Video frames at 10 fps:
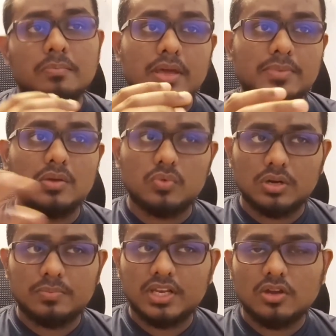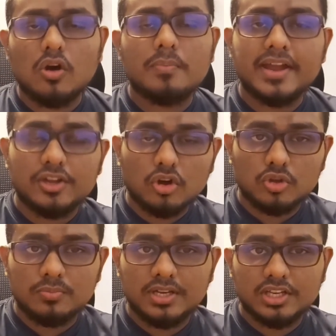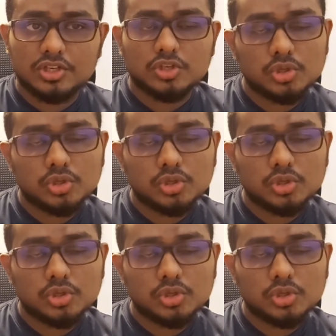maybe verbally or by documenting.